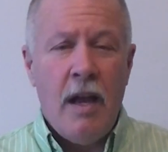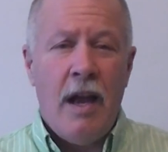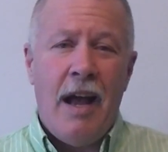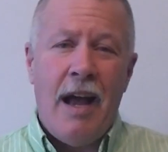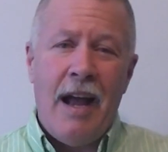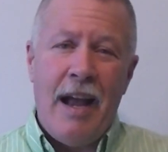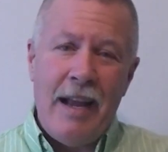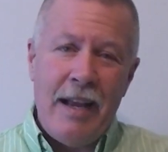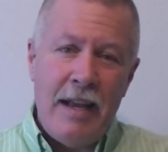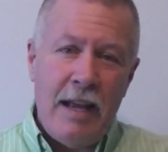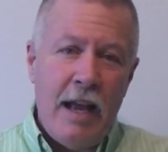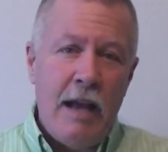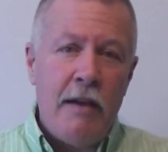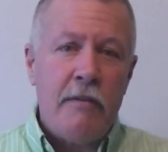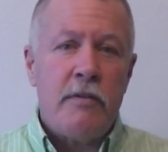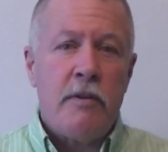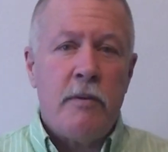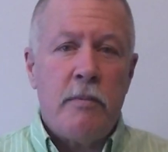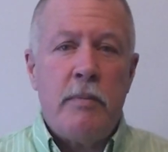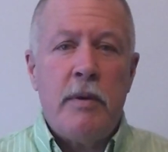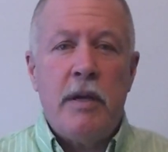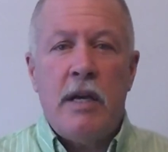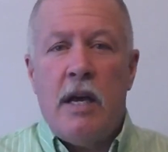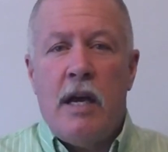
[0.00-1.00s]
I have to
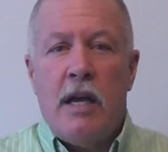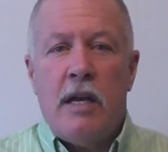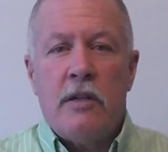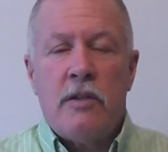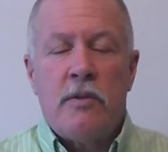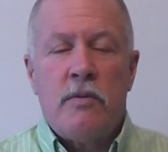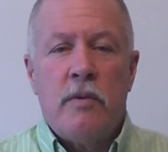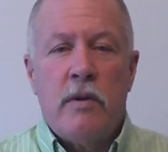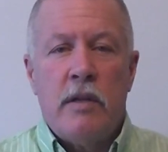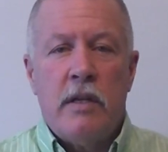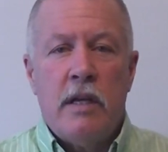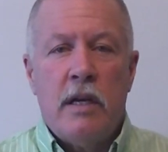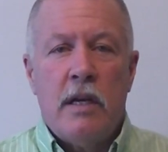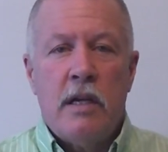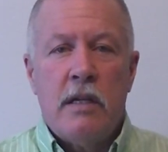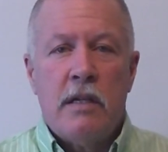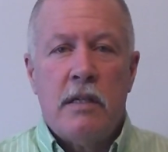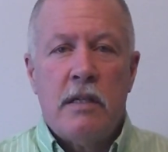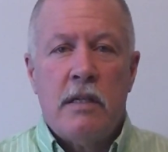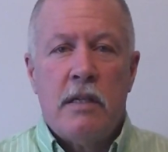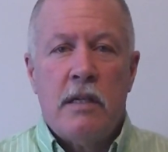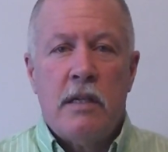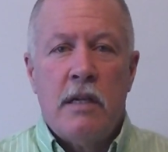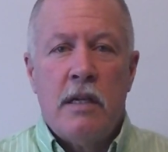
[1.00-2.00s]
be honest with you
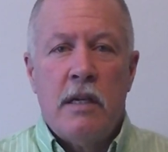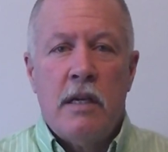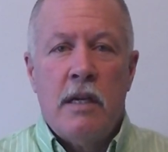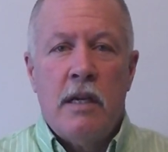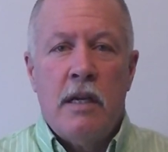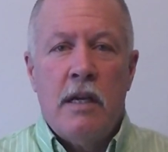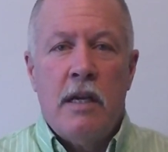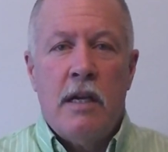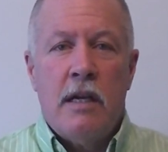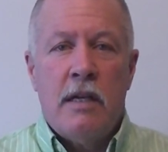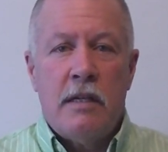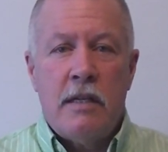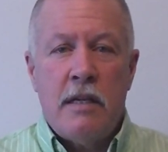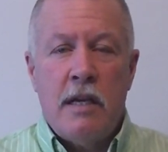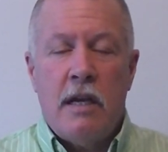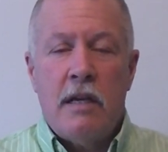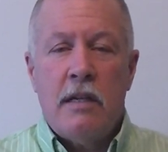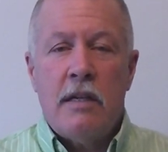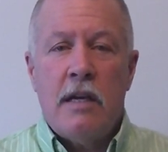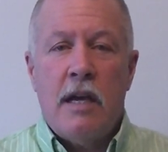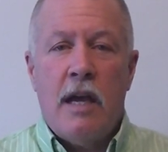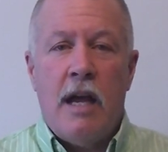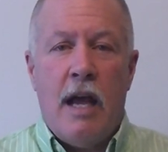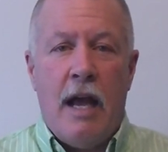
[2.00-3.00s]
and tell
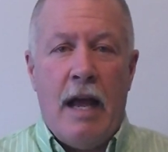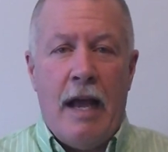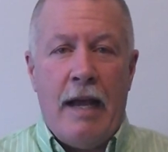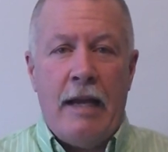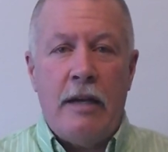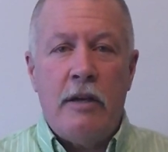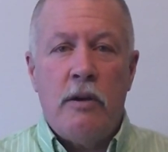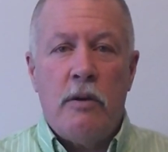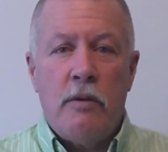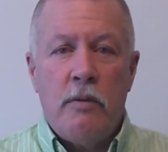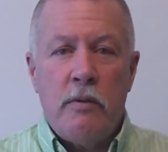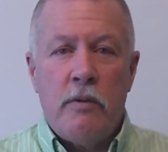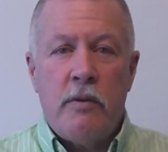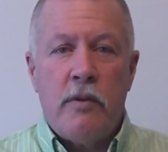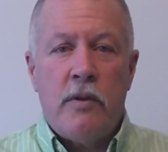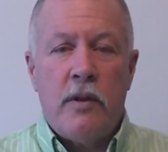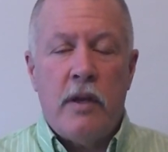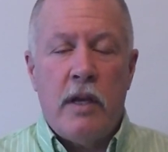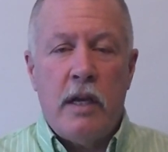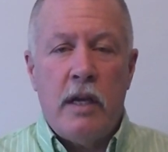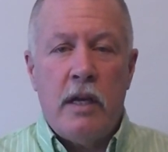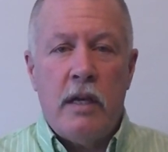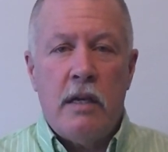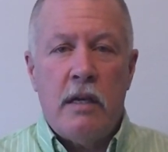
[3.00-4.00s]
you, I don't
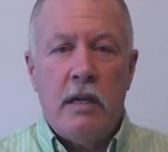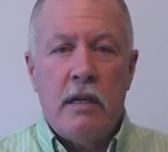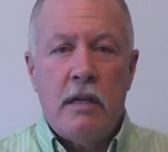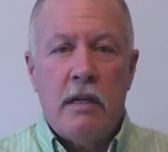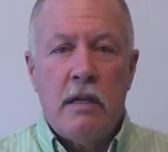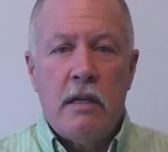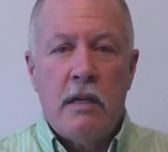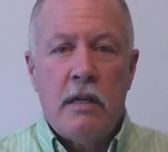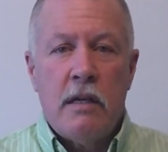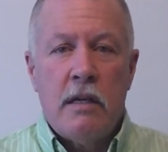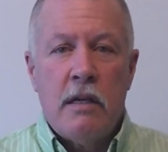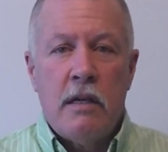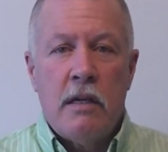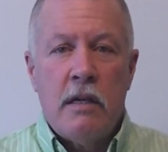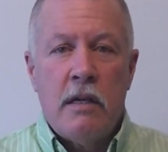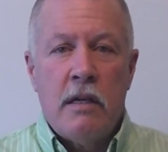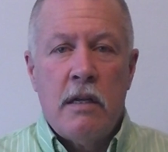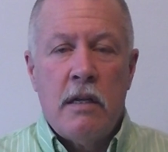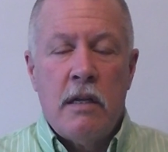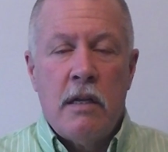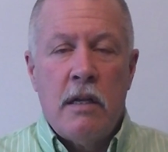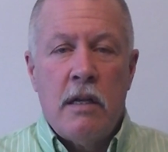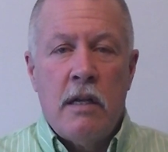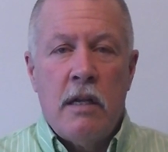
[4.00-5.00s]
think
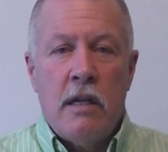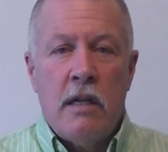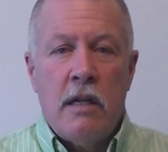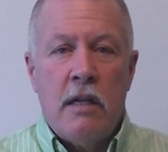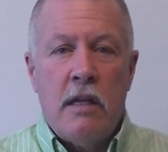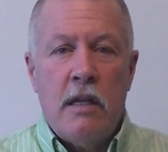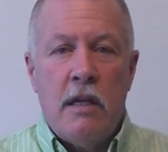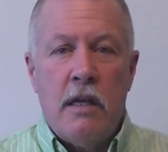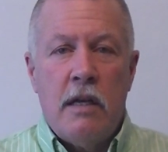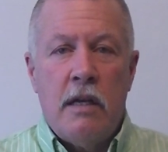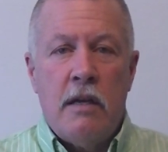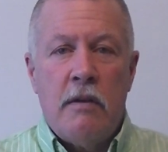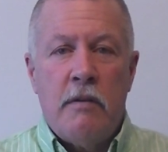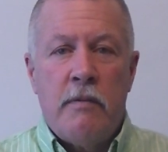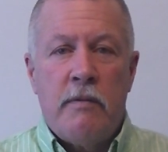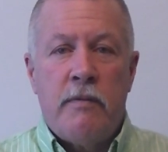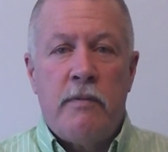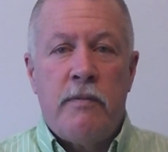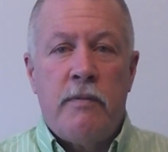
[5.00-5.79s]
the